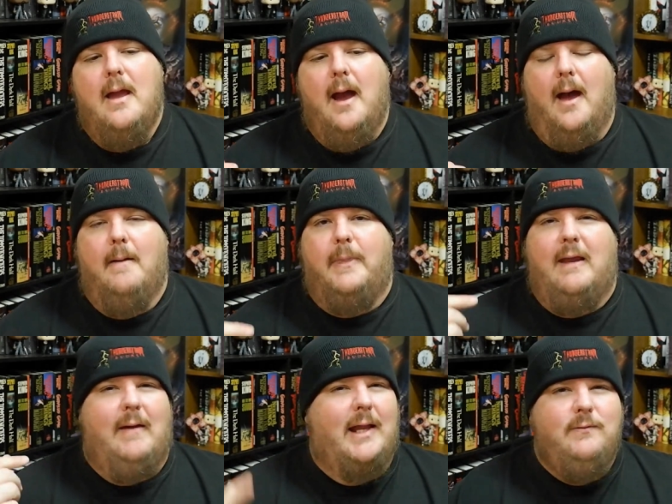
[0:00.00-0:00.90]
Um,
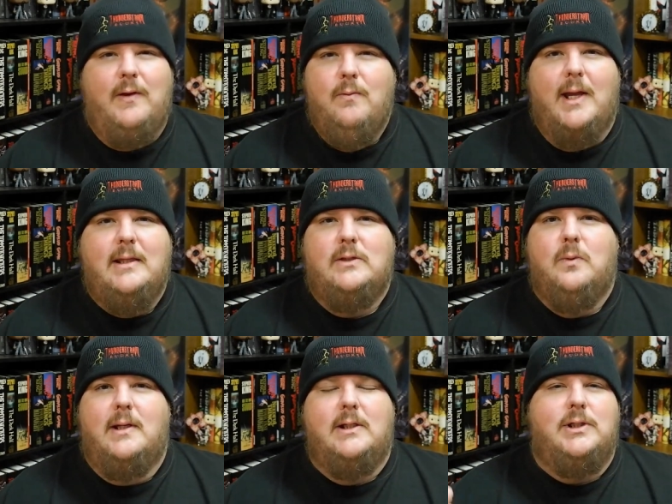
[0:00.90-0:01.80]
it, had you read this
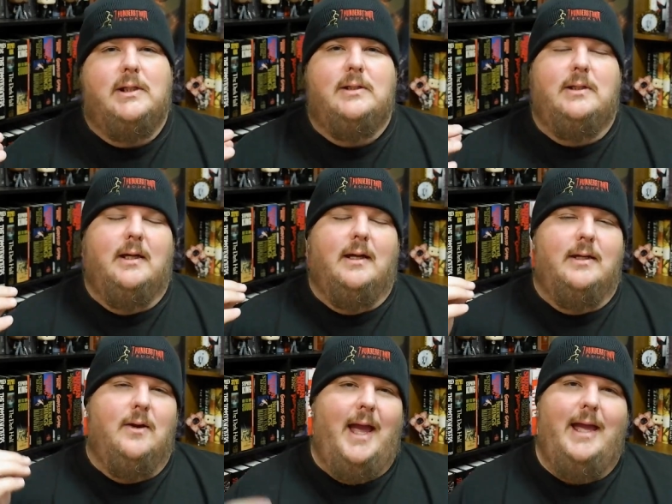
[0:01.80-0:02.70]
one? Did you get uh,
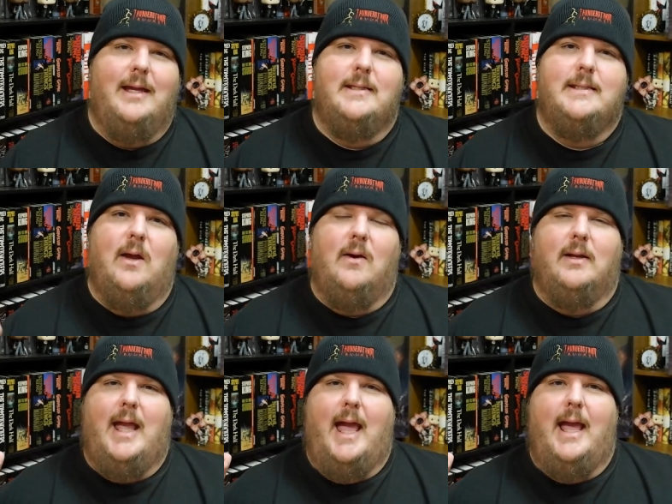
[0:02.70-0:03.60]
your hands
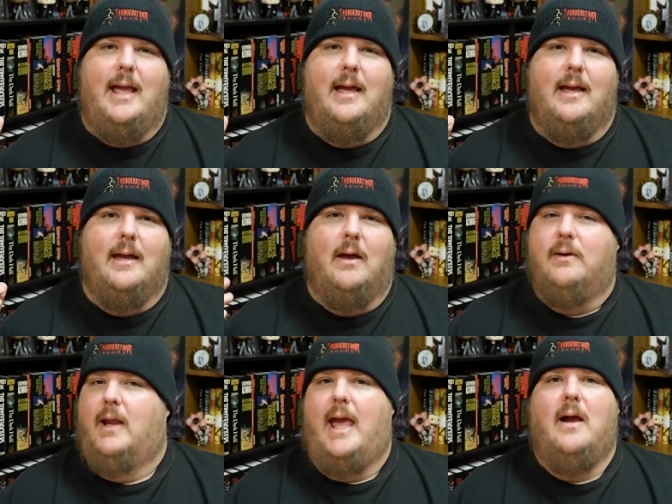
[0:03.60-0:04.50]
on a uh, on
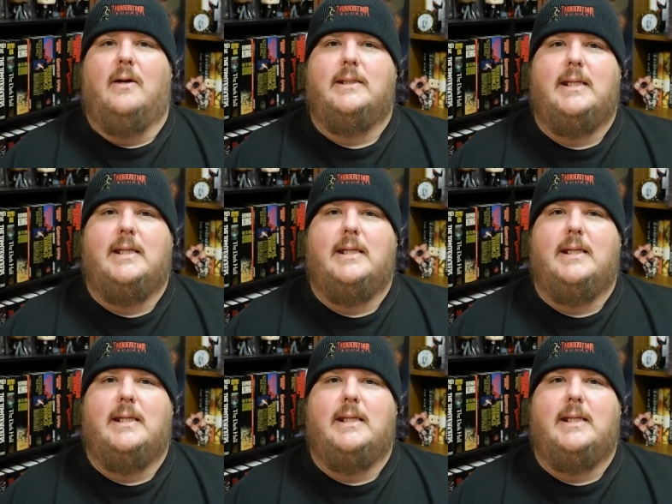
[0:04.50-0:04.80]
an ARC?